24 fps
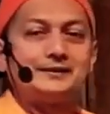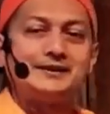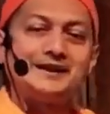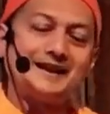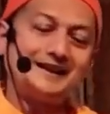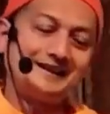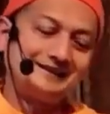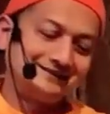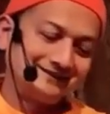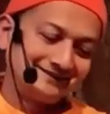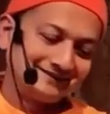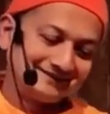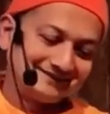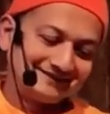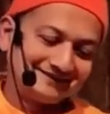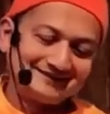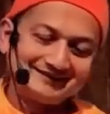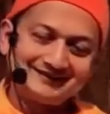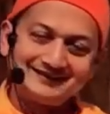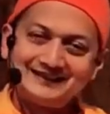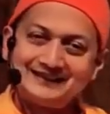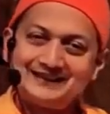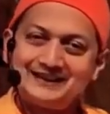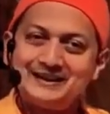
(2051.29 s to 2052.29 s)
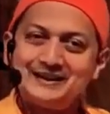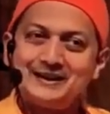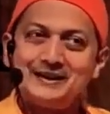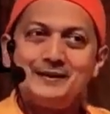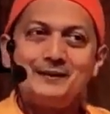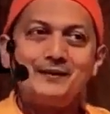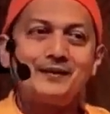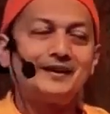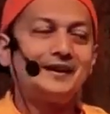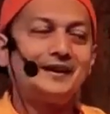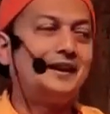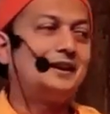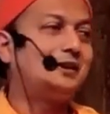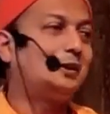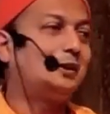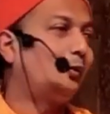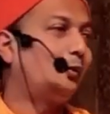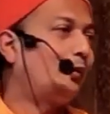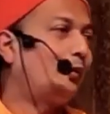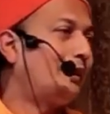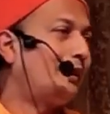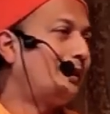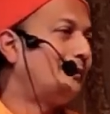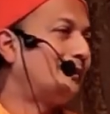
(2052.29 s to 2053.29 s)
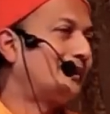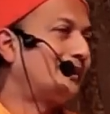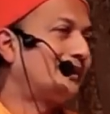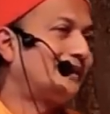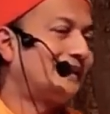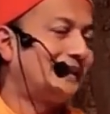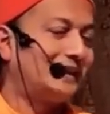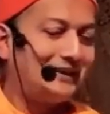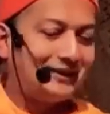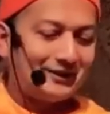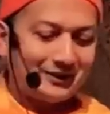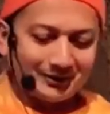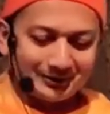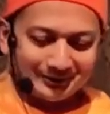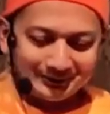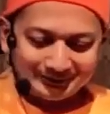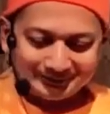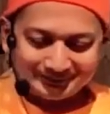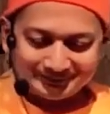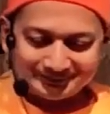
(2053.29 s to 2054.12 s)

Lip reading: Yeah. Thank you very much. Thank you.